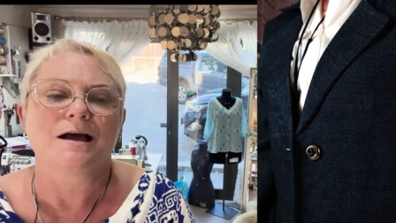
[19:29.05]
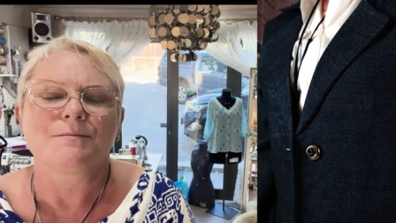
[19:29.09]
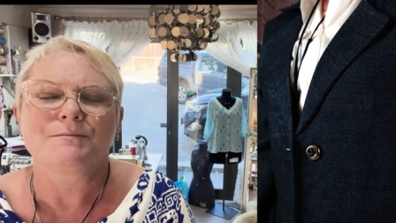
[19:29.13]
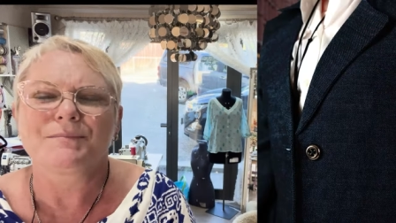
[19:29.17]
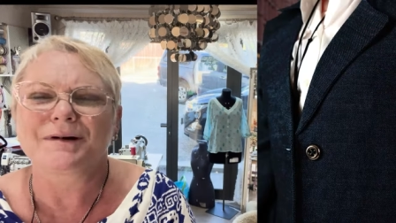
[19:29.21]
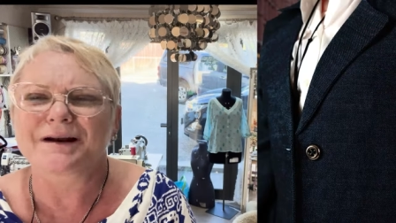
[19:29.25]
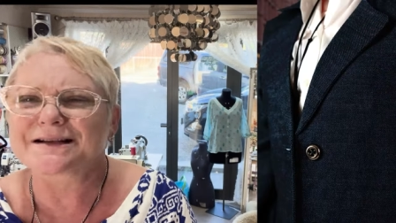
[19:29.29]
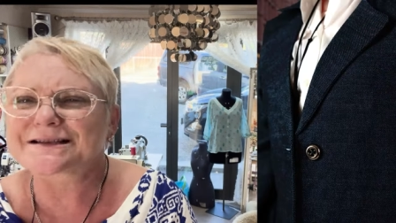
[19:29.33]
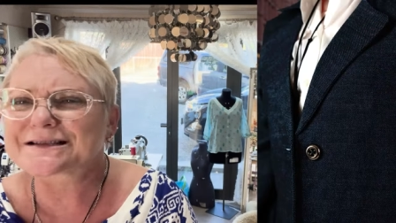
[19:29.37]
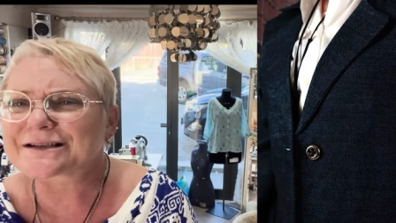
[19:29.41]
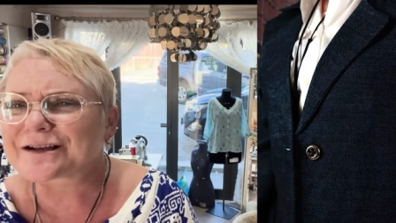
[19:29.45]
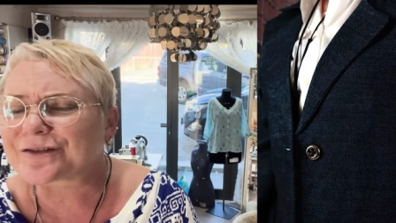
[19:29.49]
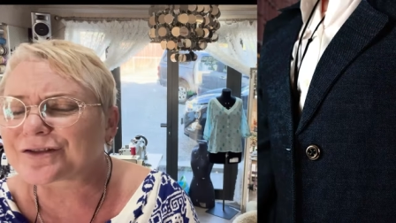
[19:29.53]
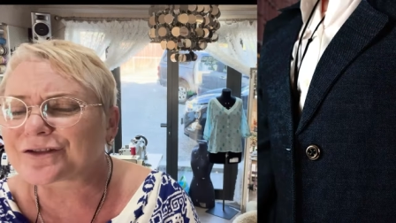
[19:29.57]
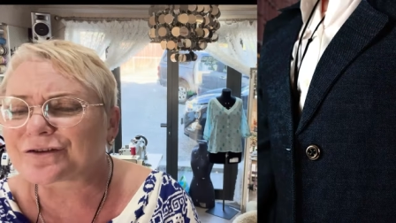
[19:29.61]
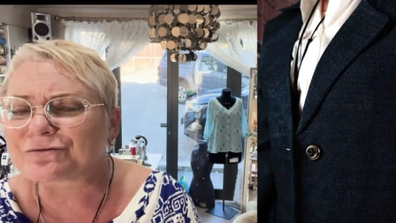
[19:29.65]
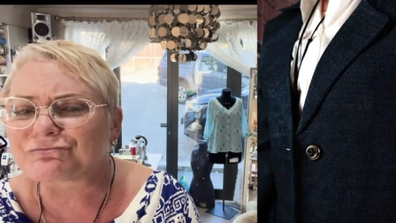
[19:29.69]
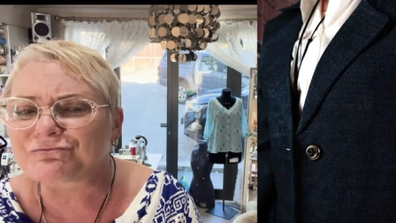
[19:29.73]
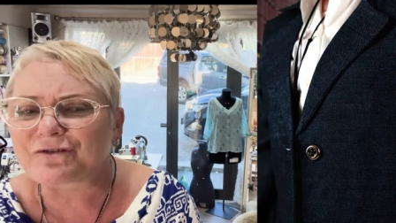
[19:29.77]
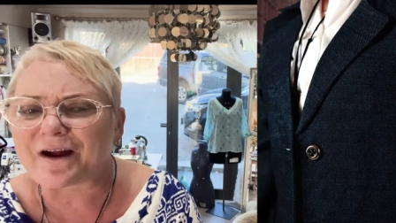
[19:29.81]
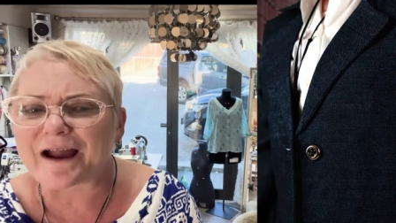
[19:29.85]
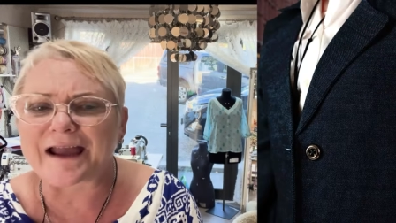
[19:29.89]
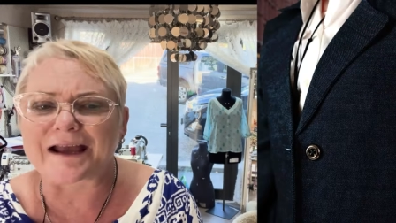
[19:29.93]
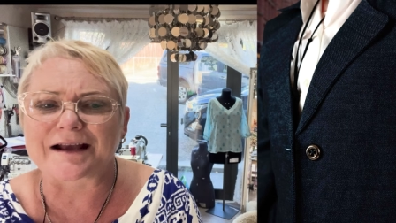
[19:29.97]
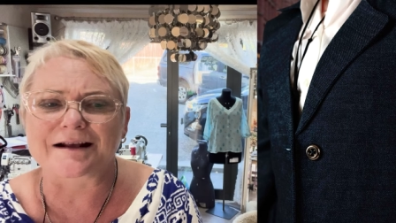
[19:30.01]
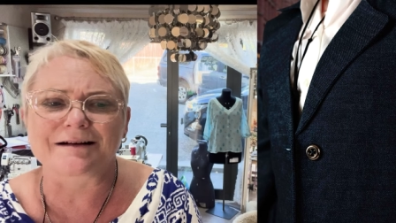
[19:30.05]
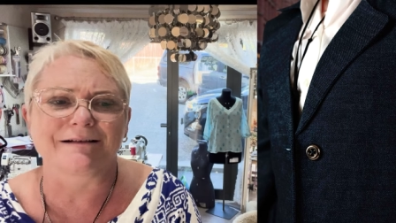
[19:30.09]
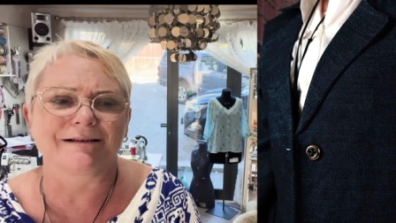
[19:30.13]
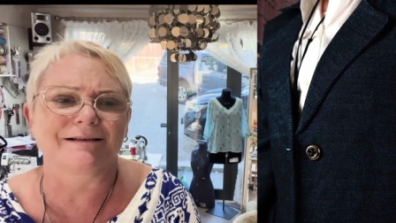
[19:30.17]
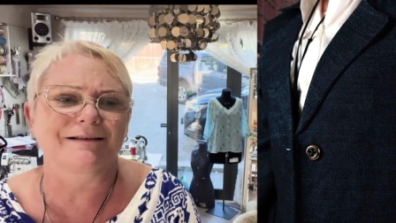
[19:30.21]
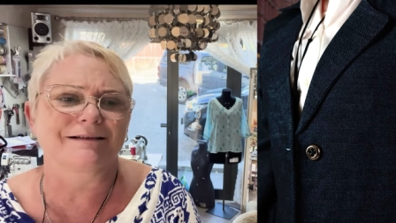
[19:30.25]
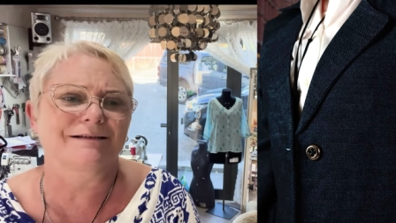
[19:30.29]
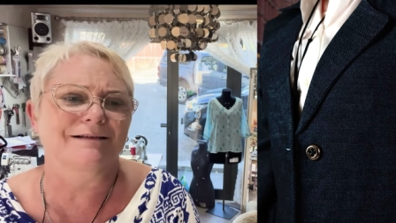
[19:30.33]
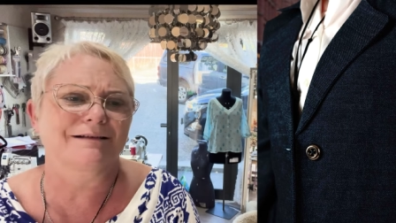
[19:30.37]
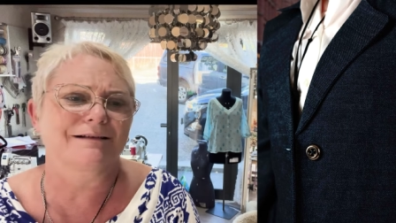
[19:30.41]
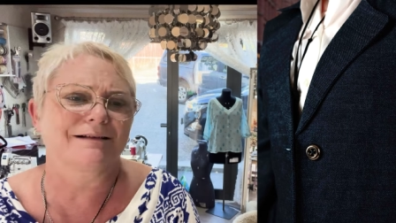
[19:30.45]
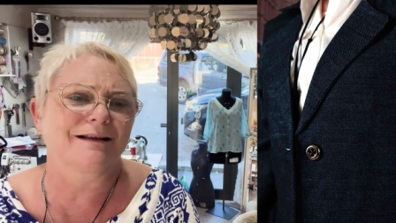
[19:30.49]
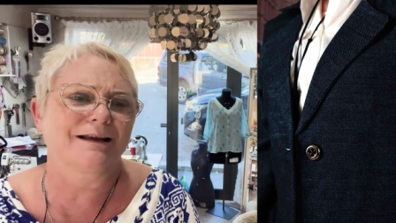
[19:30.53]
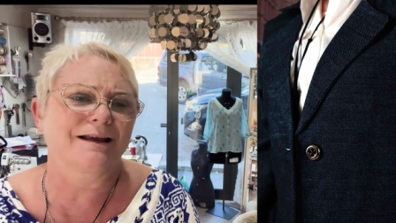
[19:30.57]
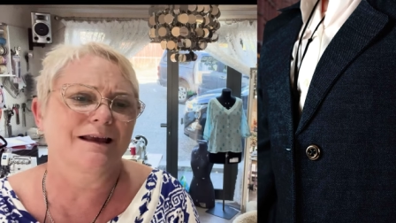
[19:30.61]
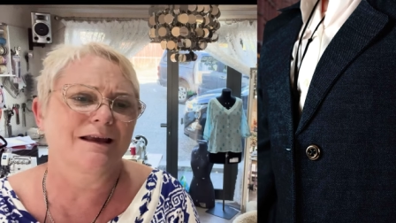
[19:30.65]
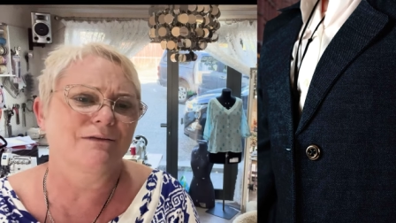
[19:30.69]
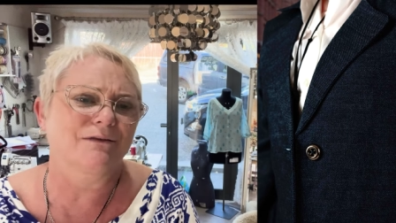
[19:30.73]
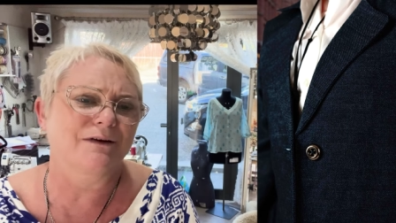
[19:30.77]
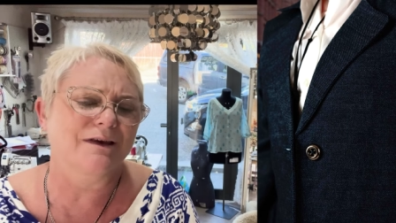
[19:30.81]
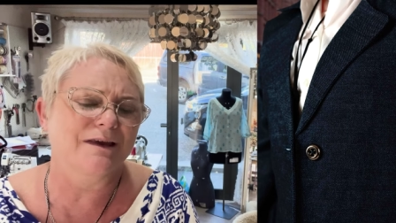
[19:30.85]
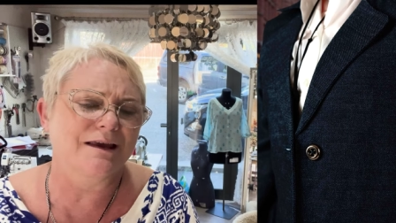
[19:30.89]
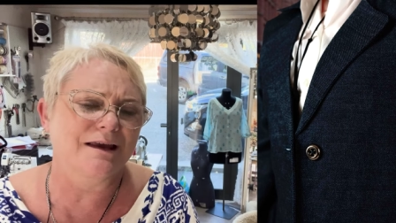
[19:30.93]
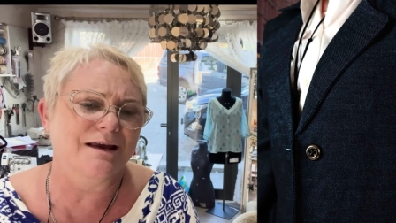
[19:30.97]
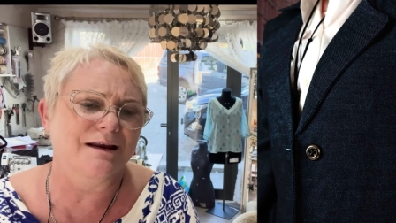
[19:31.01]
But it's got the raglan sleeve,
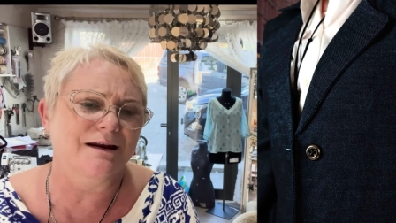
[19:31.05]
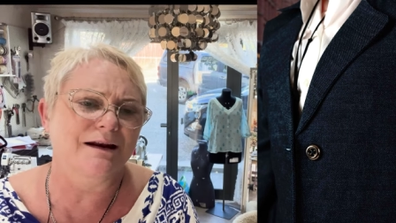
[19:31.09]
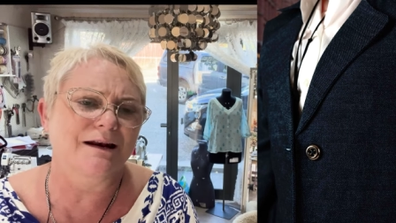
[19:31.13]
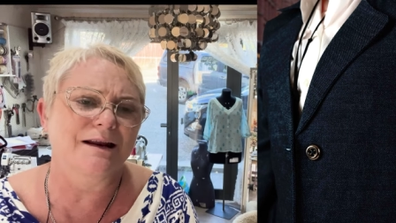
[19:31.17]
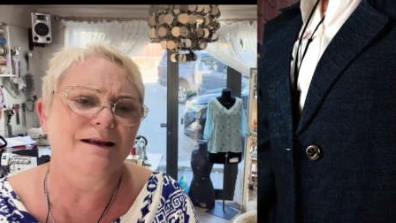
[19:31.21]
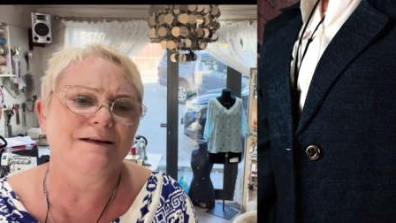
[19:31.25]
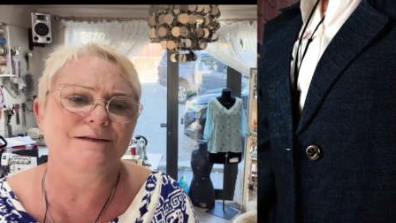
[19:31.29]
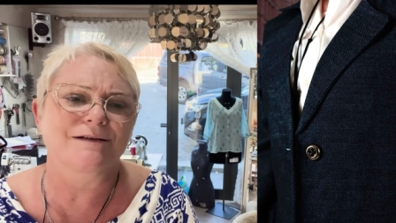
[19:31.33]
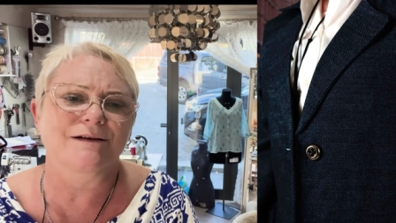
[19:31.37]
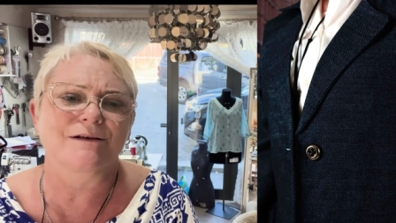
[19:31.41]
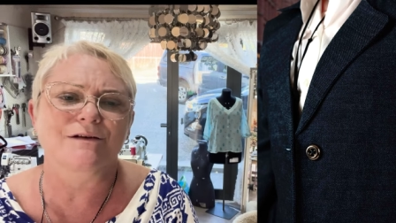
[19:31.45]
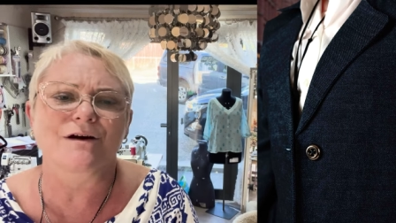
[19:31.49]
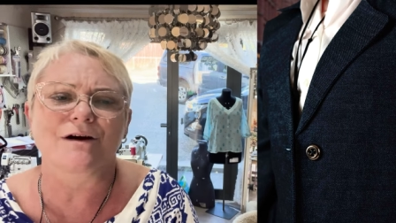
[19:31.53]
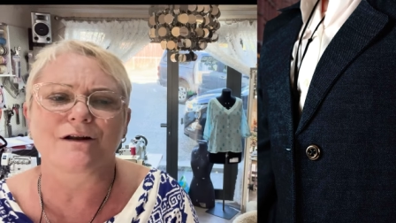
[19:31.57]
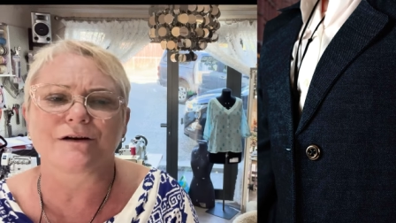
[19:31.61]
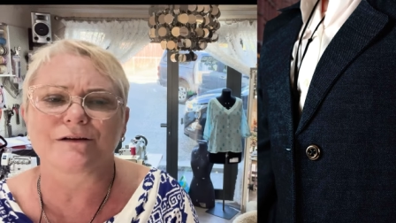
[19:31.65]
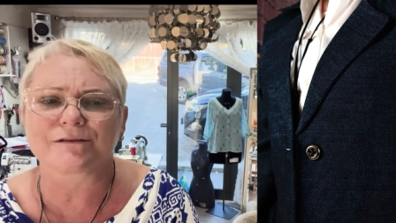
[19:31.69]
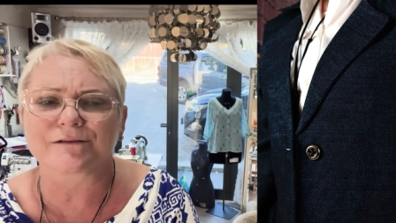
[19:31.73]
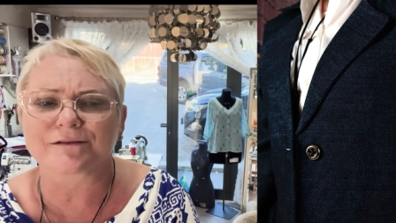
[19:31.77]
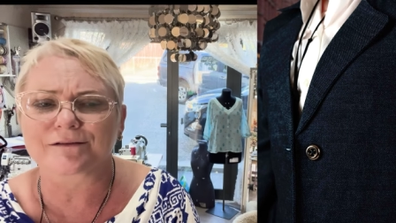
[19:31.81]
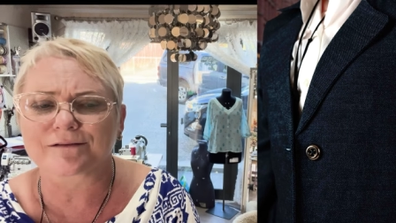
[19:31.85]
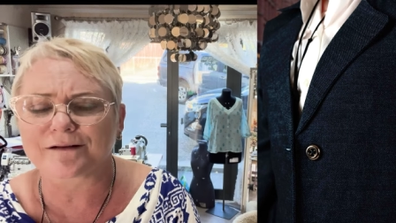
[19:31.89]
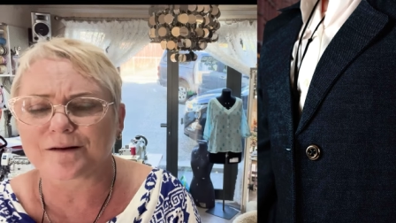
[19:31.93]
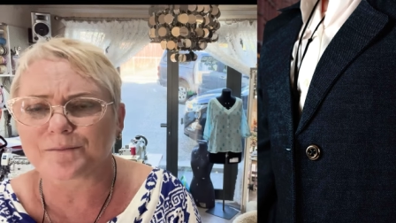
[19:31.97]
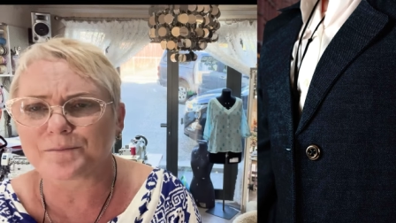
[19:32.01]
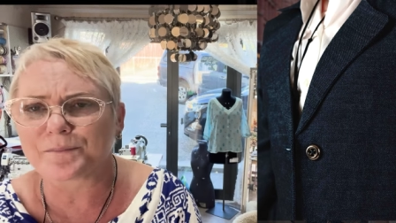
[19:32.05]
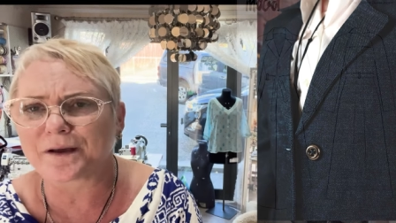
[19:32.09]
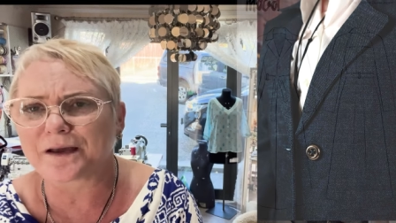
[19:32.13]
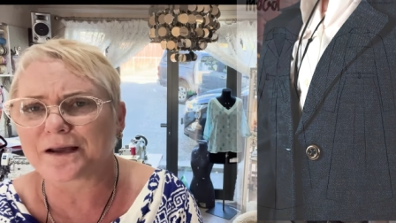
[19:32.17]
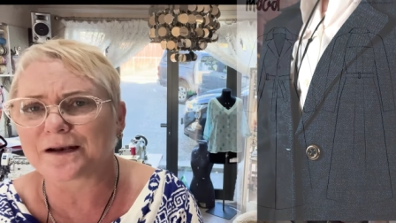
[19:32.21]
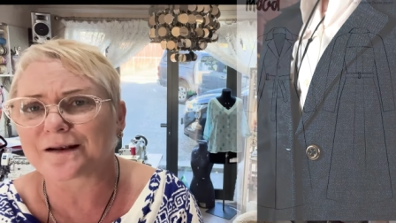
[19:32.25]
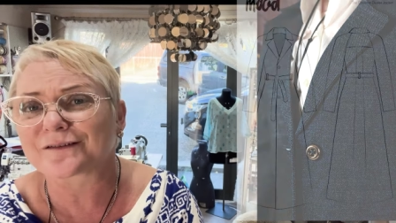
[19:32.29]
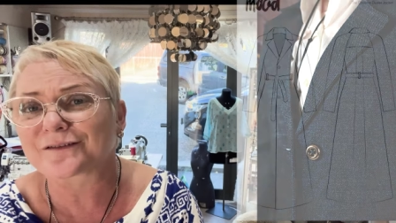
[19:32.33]
again, an easy collar to slip in.